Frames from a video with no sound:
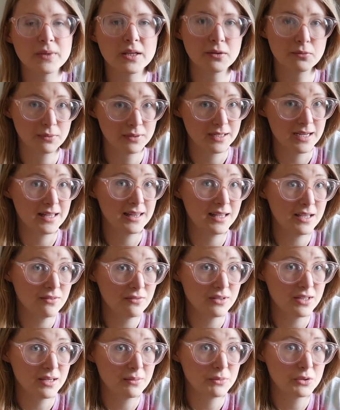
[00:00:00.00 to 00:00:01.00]
and when I
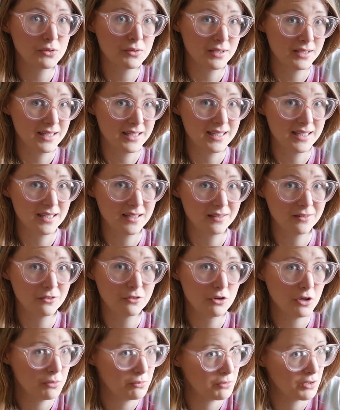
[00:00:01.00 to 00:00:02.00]
leave them to where they can
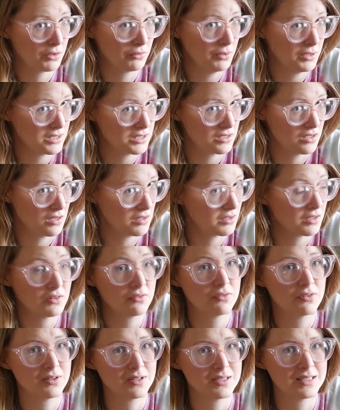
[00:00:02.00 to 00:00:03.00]
grow more roots longer
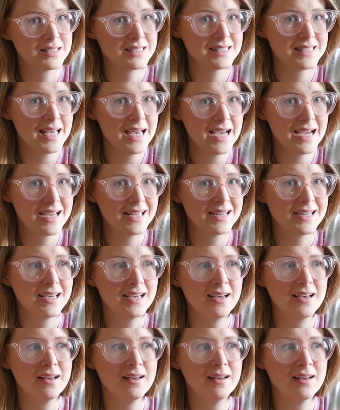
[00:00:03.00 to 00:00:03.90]
for inside,